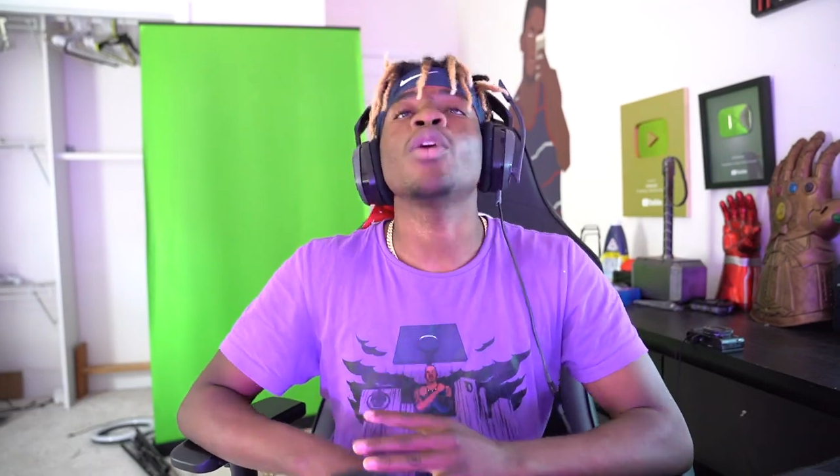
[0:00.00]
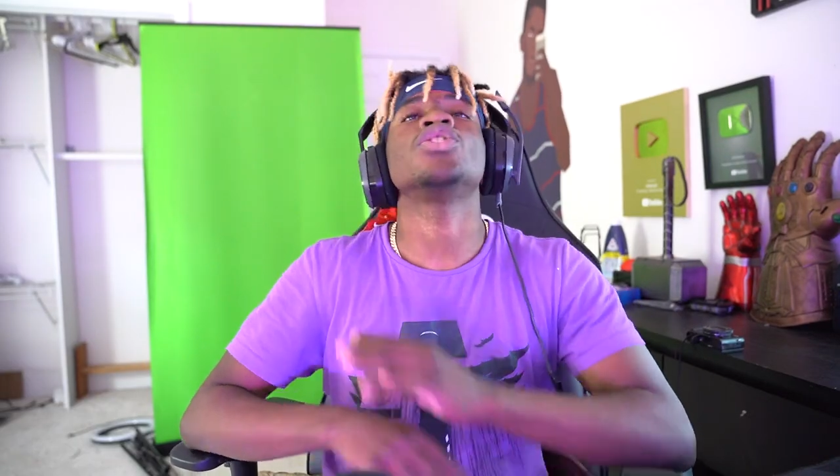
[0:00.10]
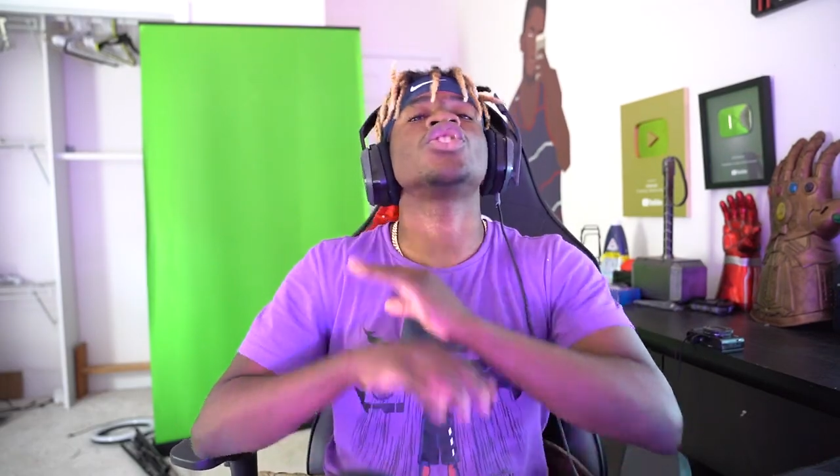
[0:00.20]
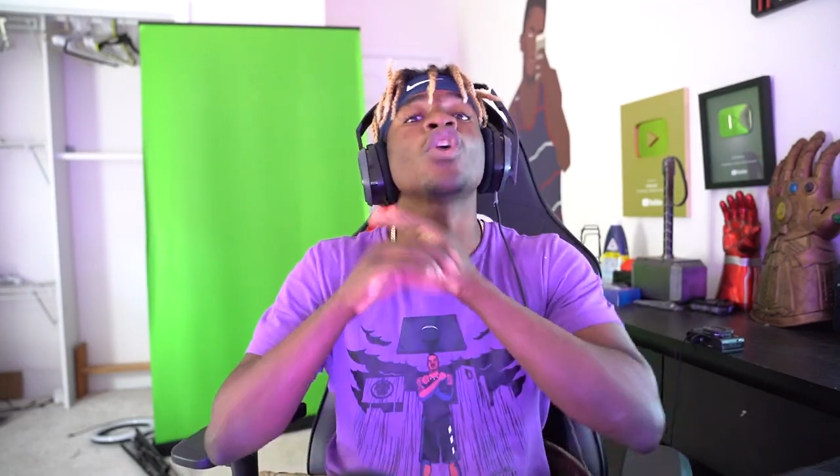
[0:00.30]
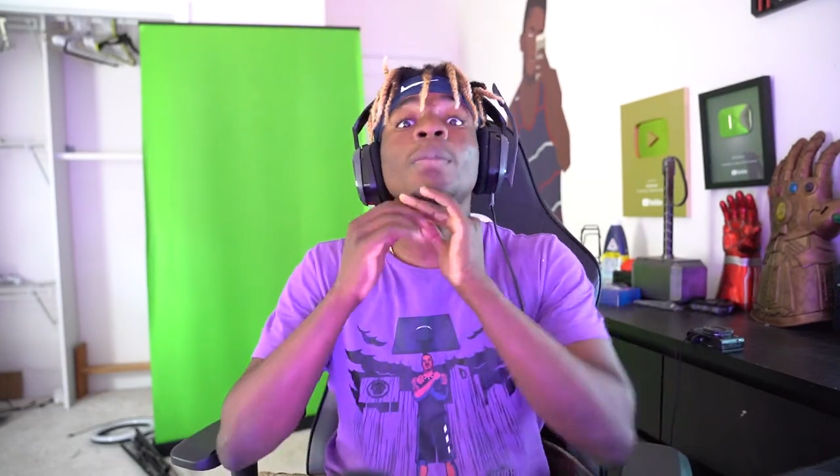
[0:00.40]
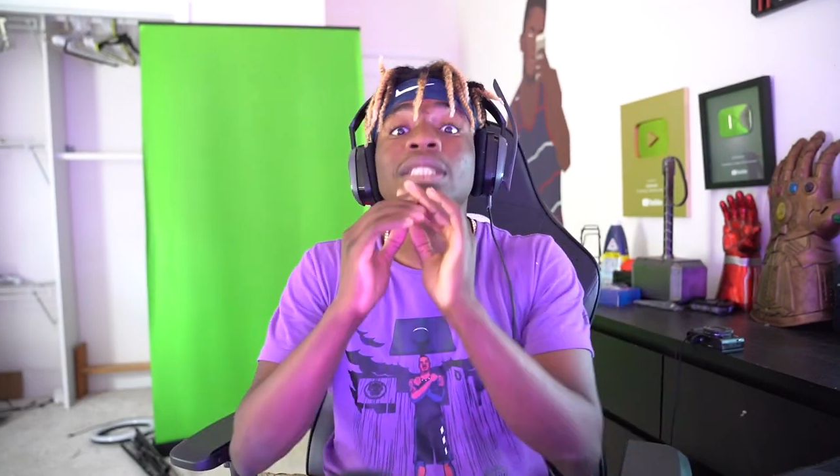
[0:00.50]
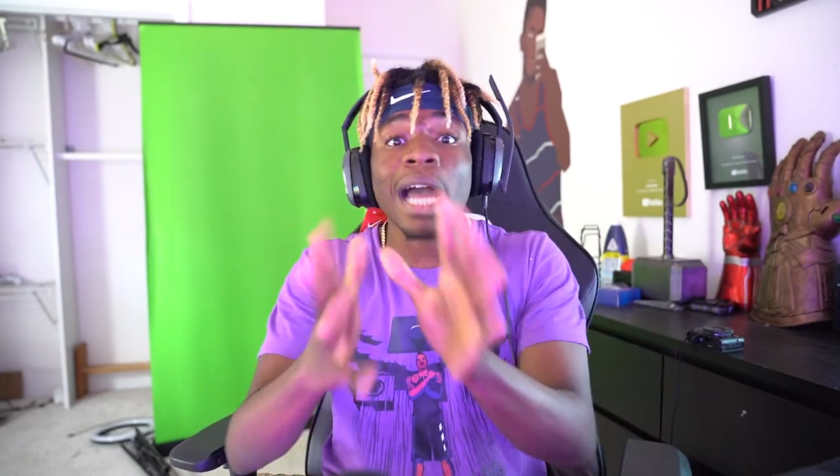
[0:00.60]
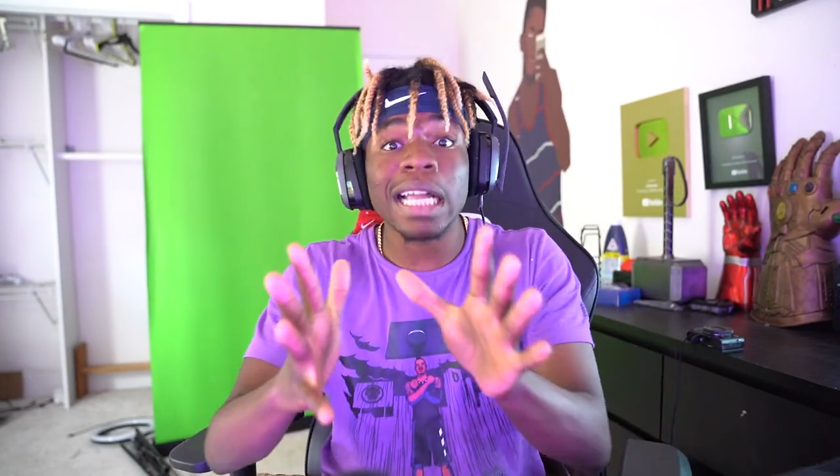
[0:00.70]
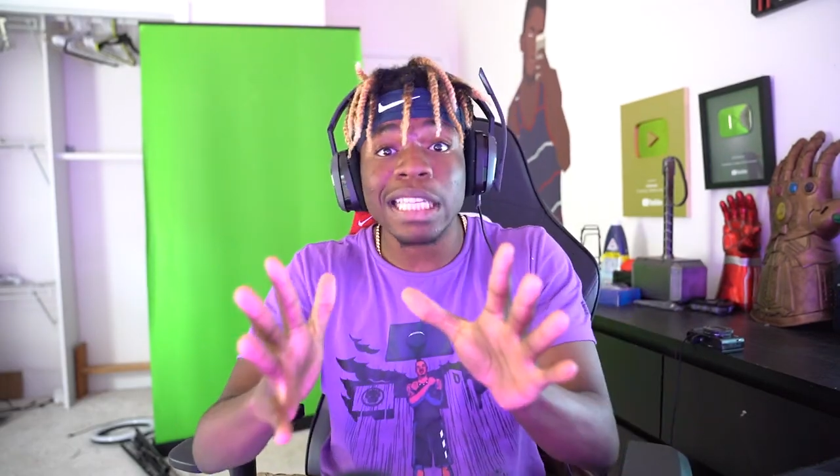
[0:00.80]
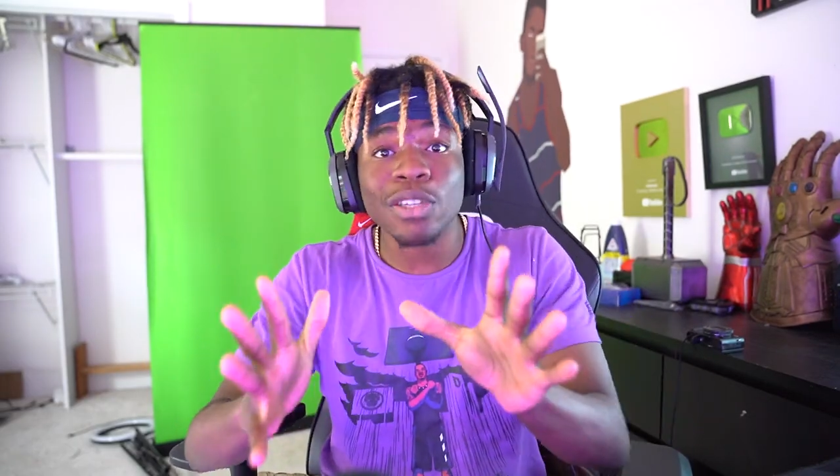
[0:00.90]
Yo, so much
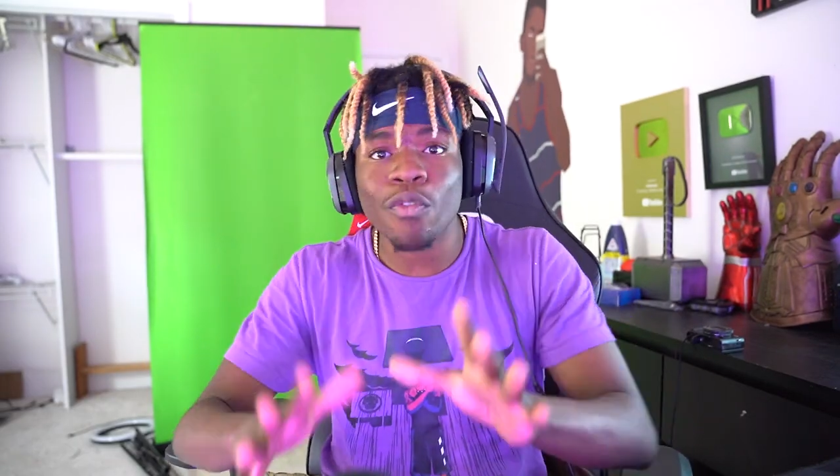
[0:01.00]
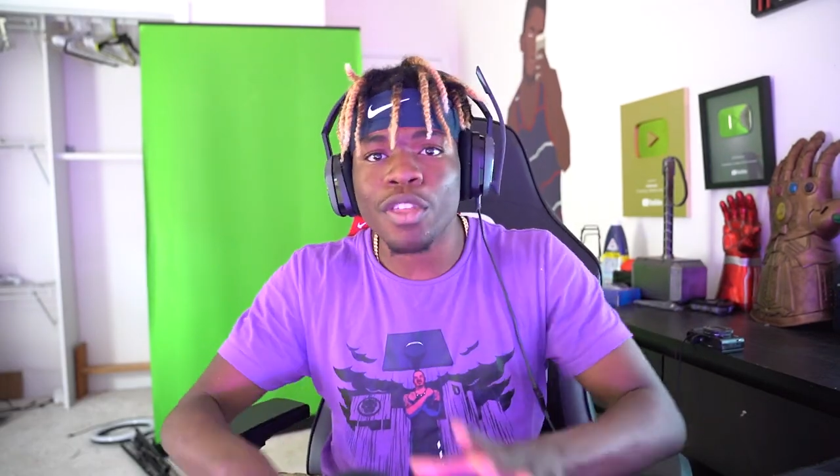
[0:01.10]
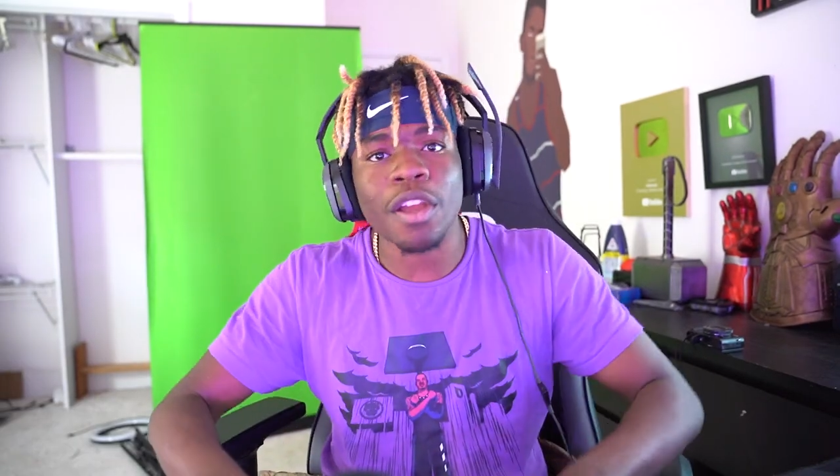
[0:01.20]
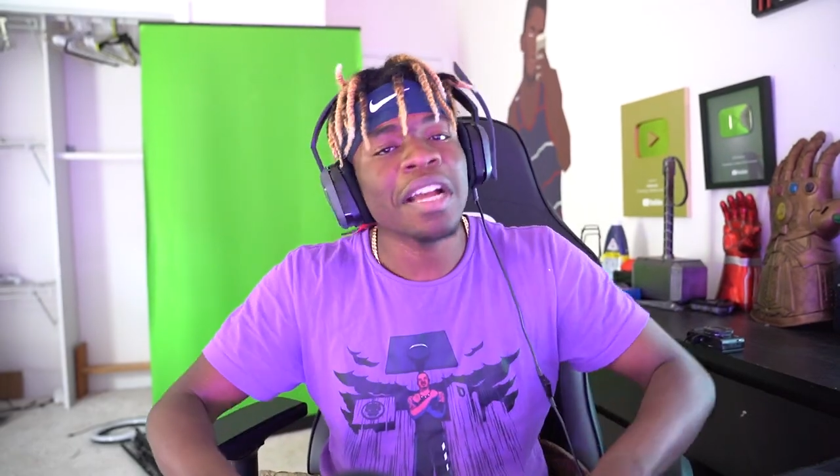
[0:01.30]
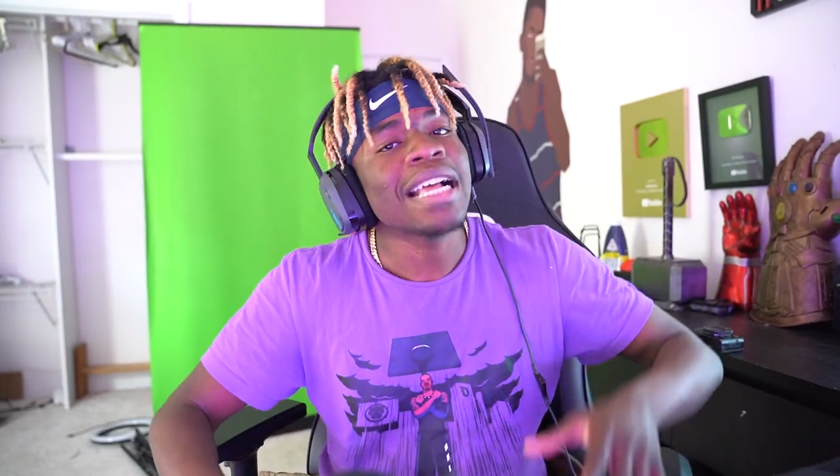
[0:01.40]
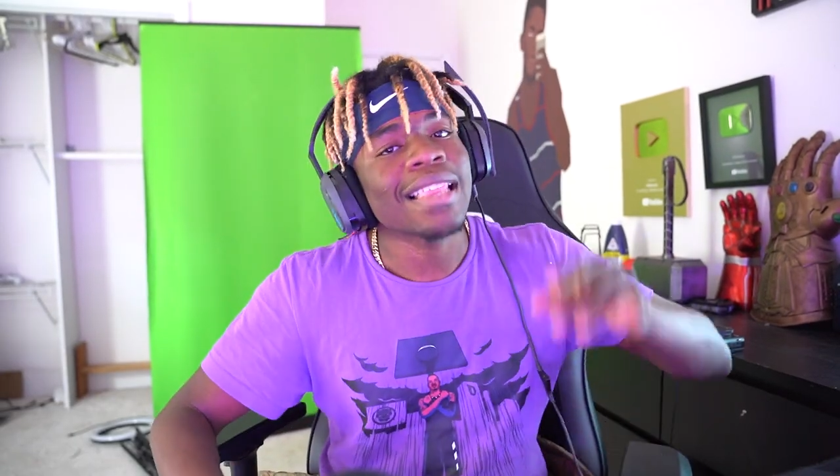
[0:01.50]
content over there.